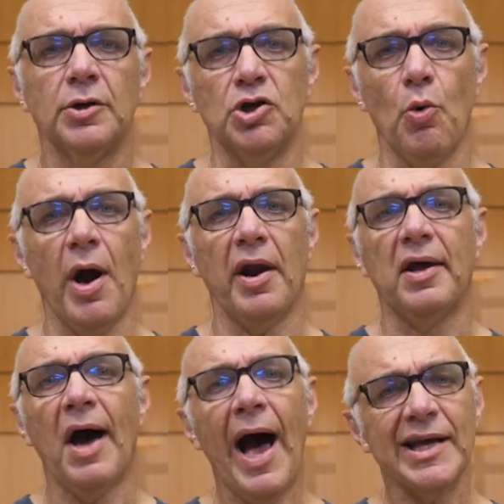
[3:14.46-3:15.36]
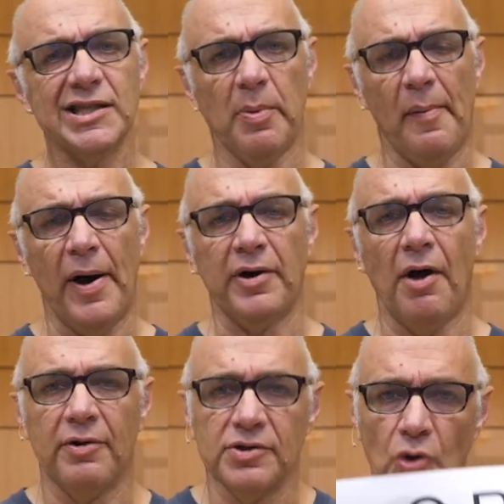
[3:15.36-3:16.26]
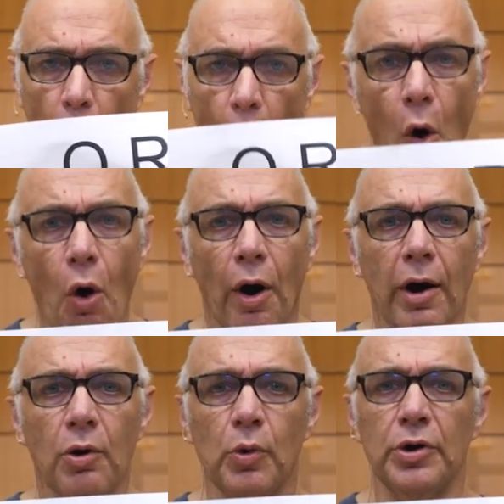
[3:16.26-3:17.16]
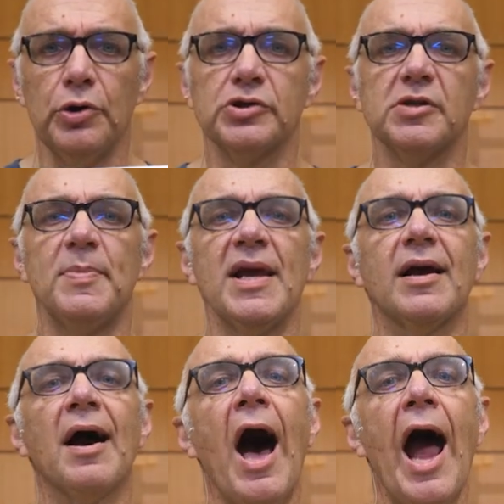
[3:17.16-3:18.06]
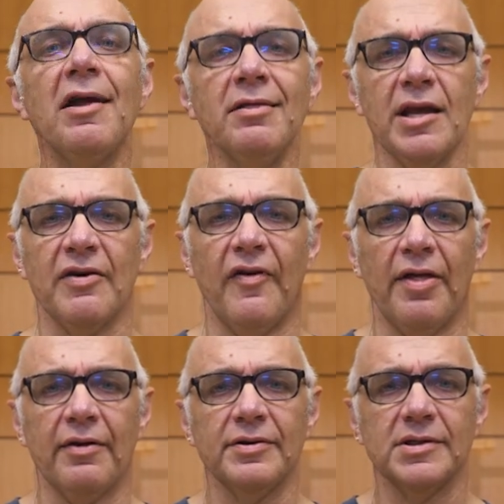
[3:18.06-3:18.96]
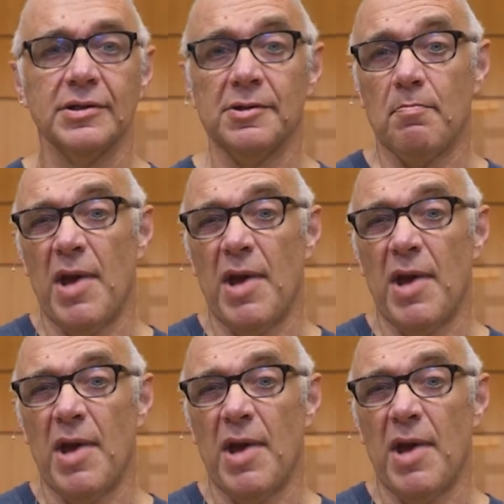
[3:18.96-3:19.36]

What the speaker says: Do you want to gossip about others or will you speak kindly of others?